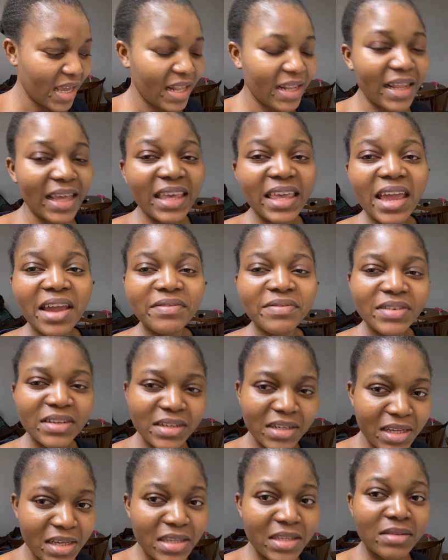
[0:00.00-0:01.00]
Like, every
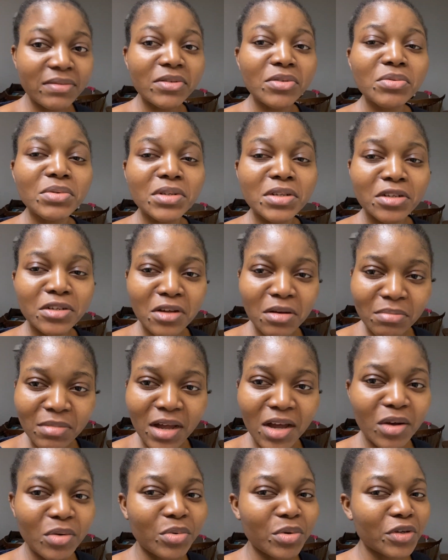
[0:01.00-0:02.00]
day is filled with
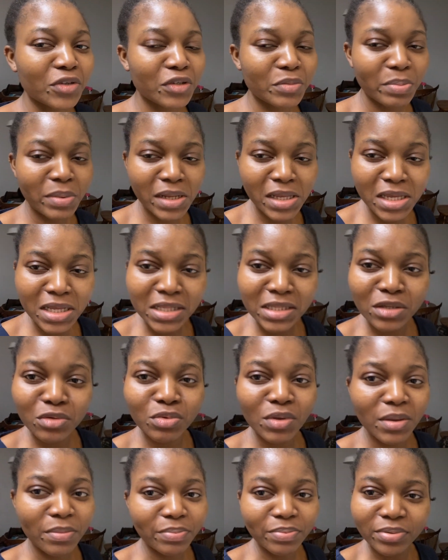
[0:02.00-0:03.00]
normal wash plate,
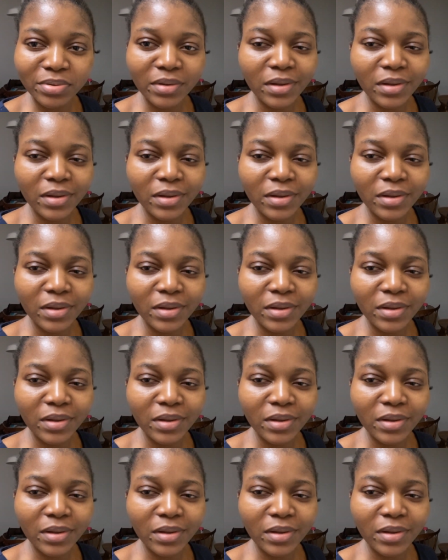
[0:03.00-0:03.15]
sweep,